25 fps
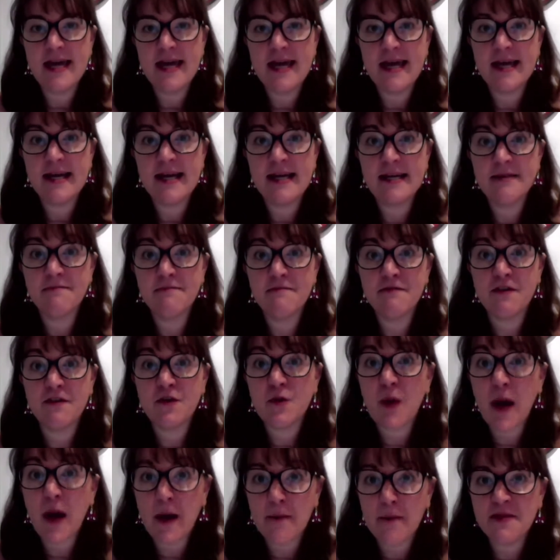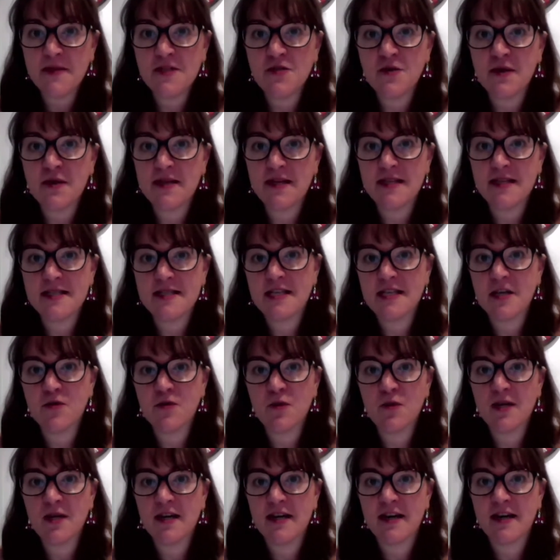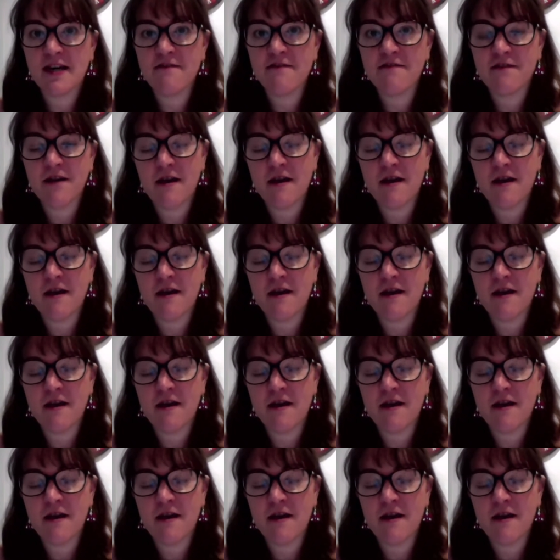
And very happy to announce that we're gonna have